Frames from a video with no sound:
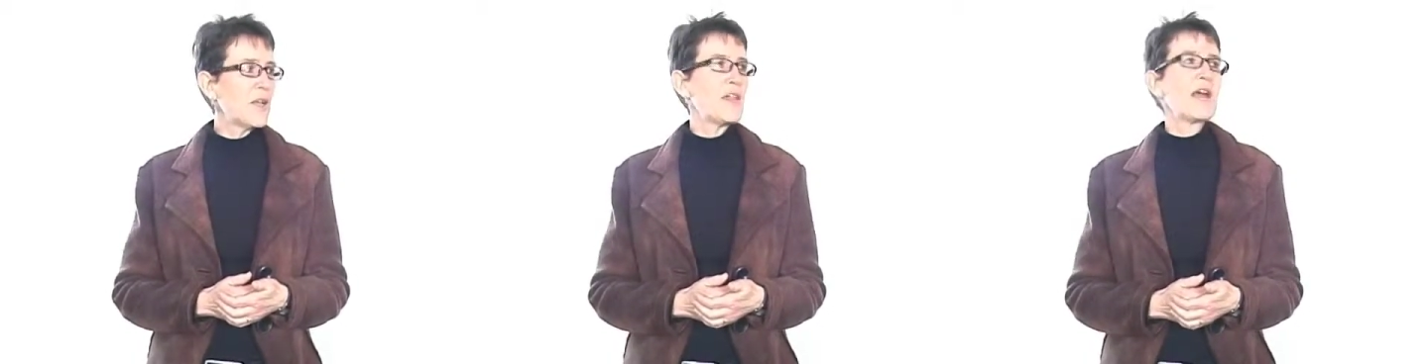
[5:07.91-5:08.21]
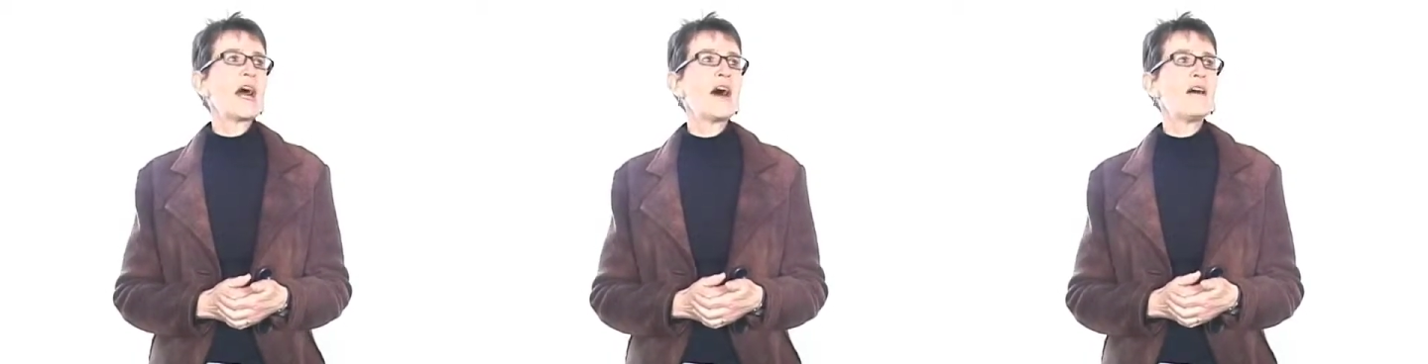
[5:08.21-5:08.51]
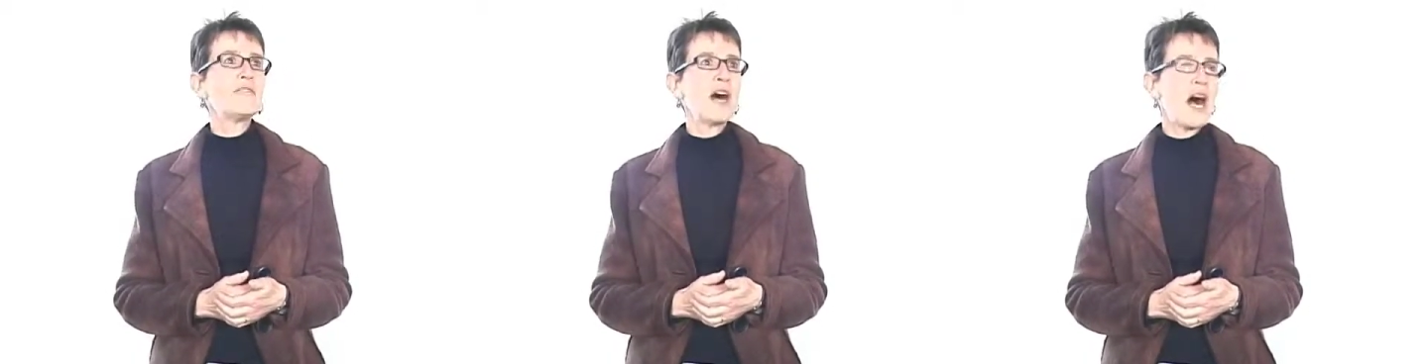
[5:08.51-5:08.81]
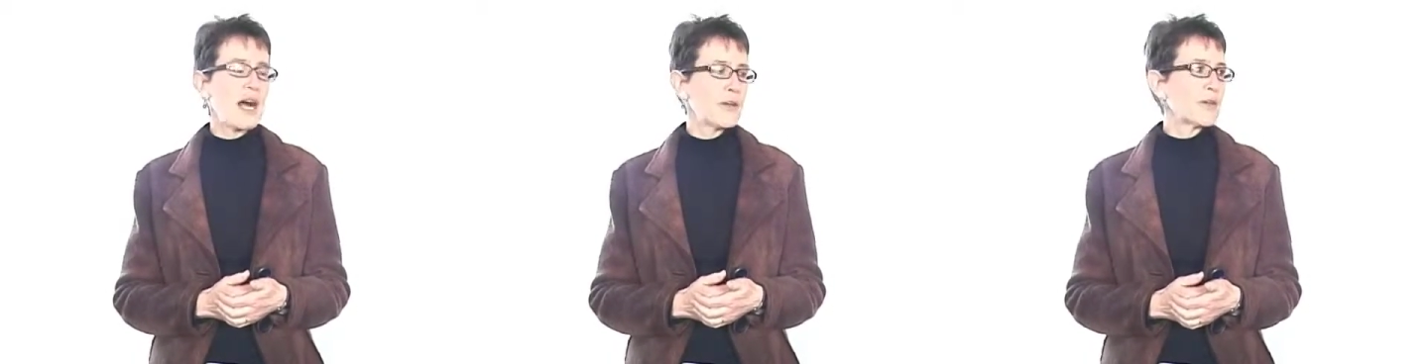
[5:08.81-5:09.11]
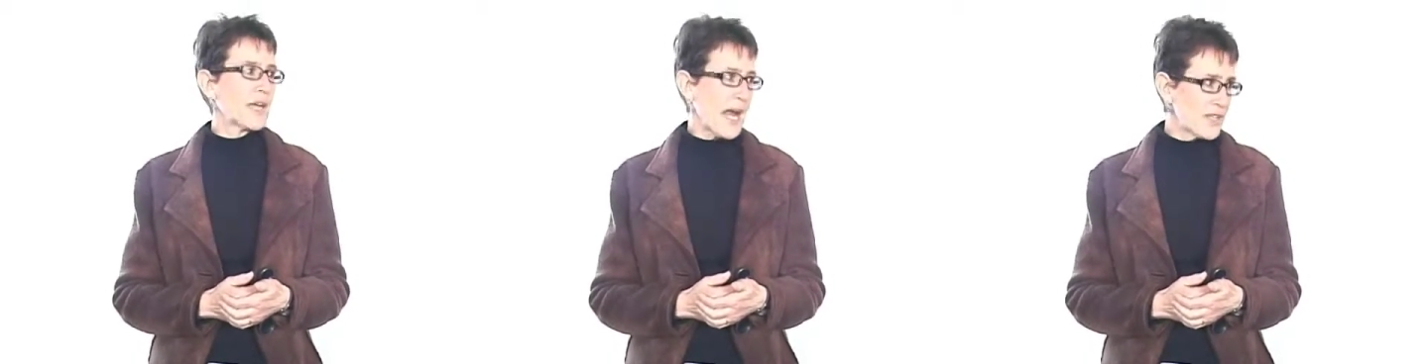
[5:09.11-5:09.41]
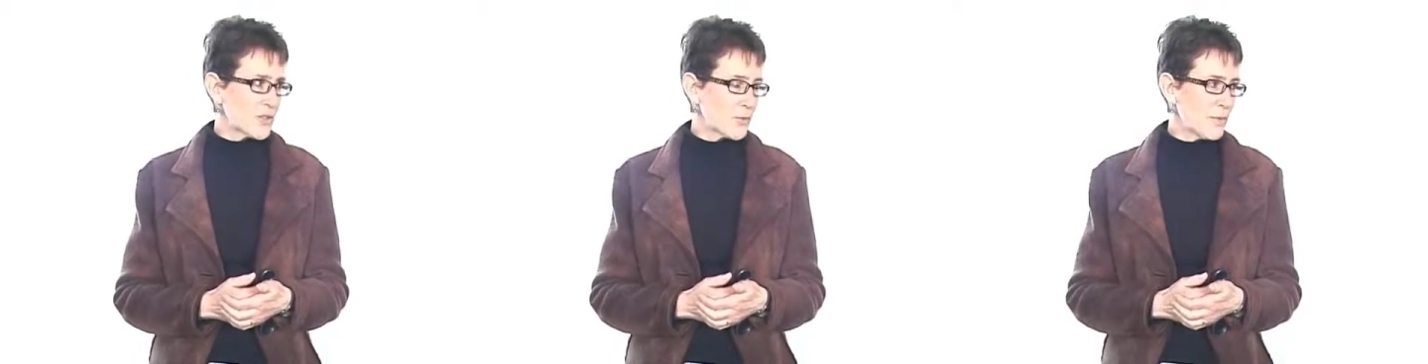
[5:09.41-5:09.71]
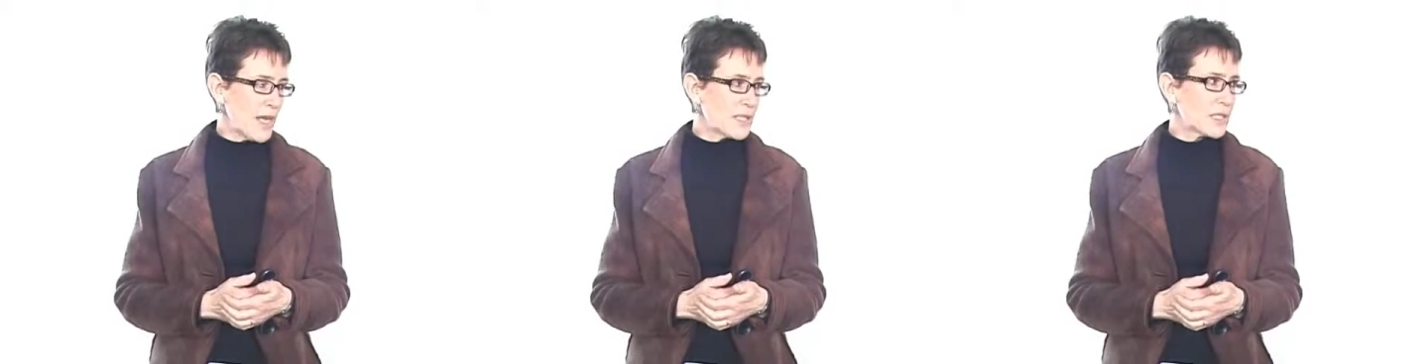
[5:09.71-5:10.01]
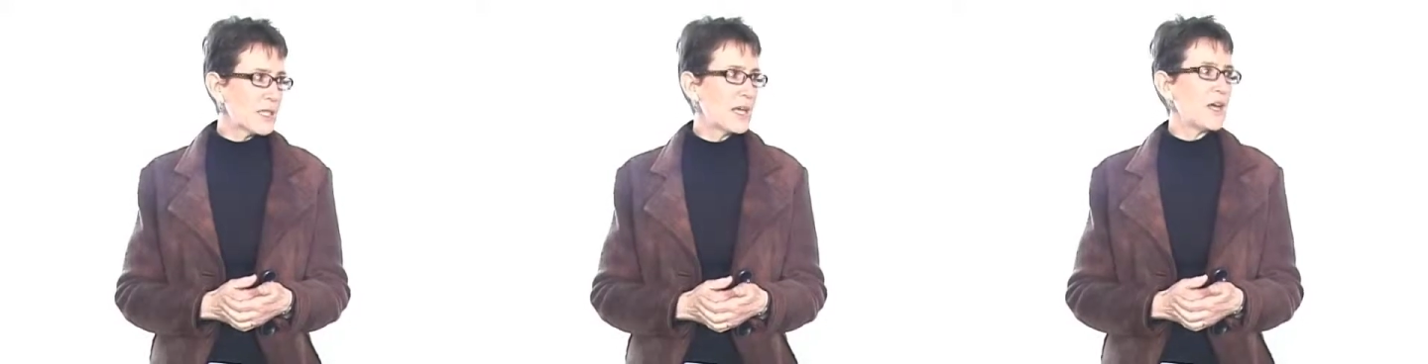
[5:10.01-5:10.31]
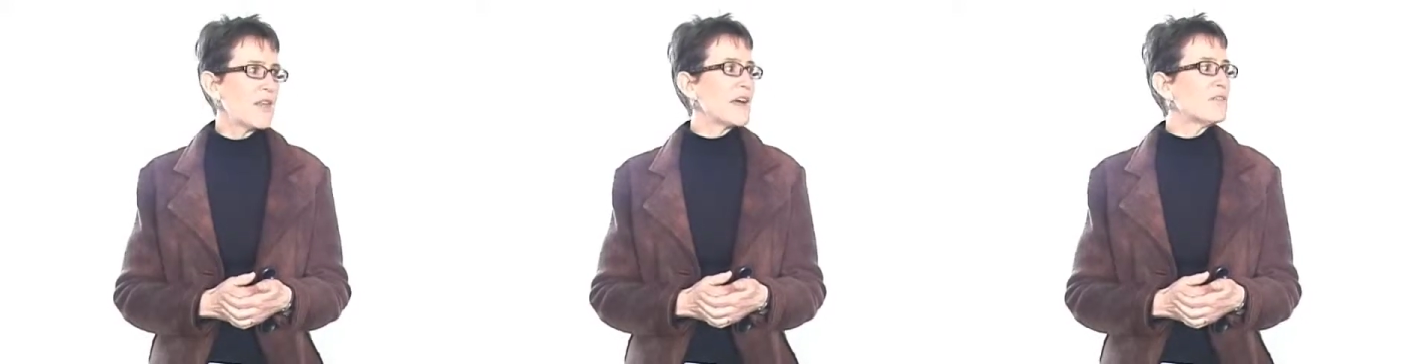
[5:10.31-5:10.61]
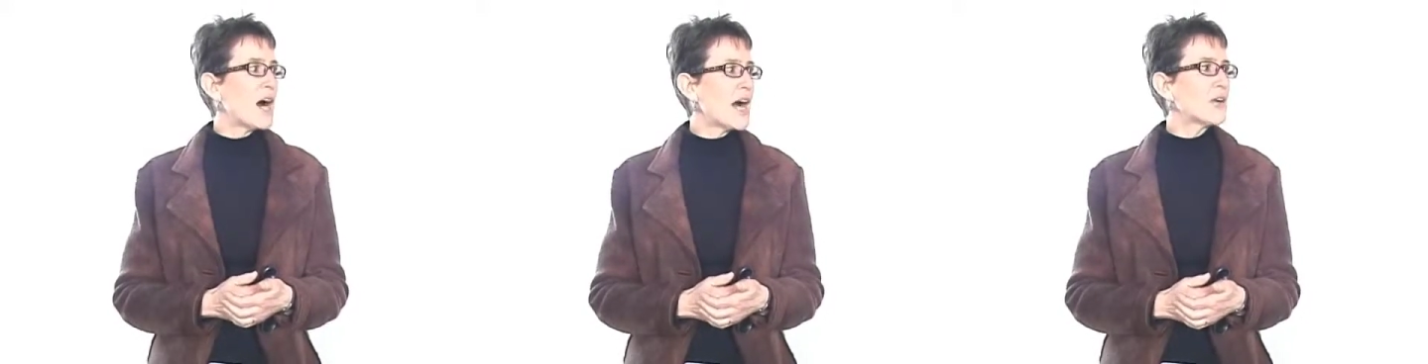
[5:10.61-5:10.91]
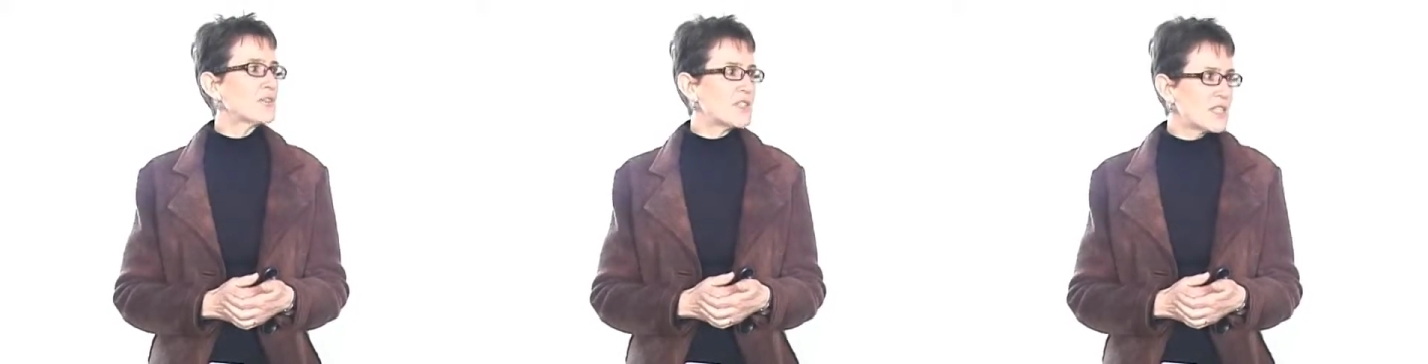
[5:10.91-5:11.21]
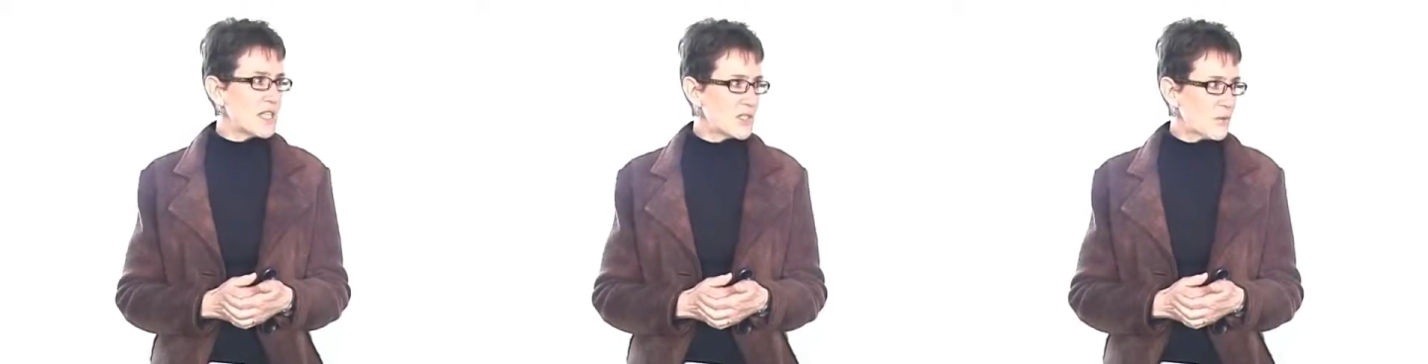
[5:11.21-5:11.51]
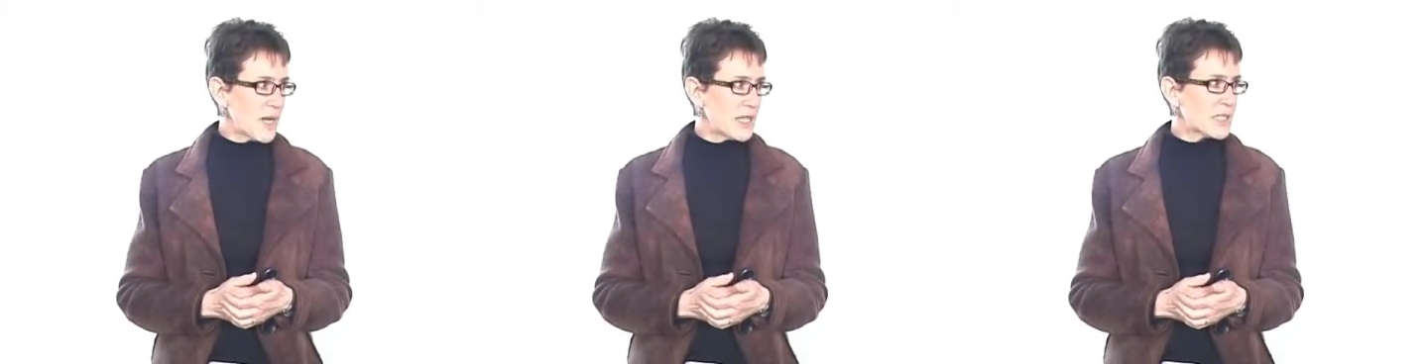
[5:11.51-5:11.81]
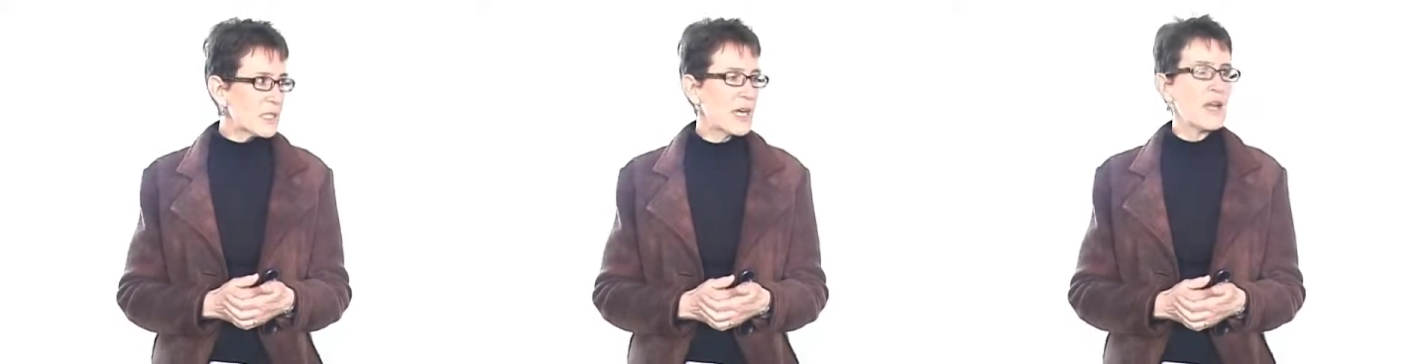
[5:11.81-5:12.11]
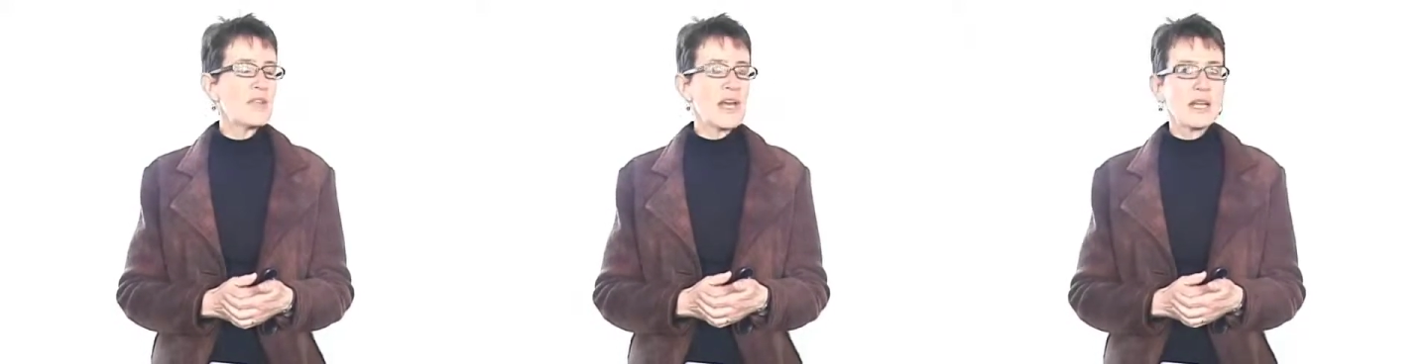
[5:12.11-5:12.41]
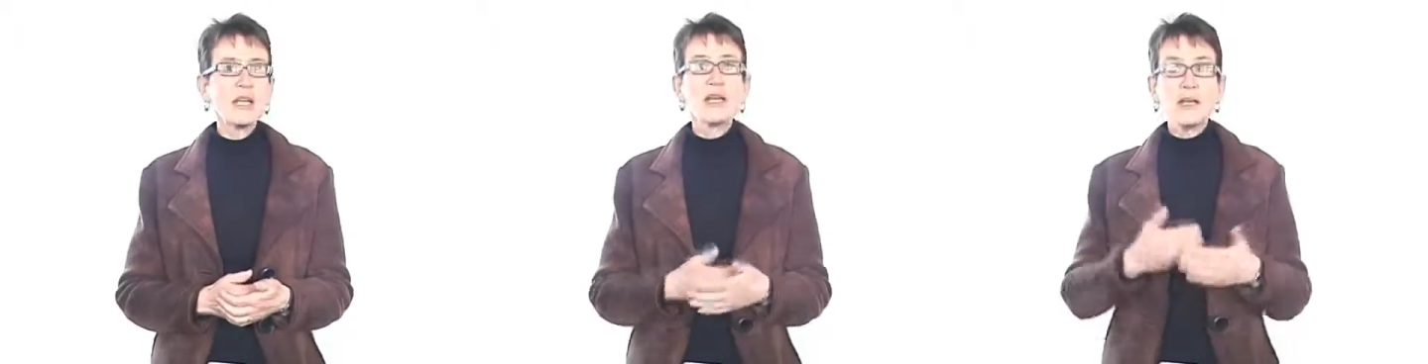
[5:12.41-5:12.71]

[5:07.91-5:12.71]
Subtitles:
they have higher cancer rates, they have higher disease rates than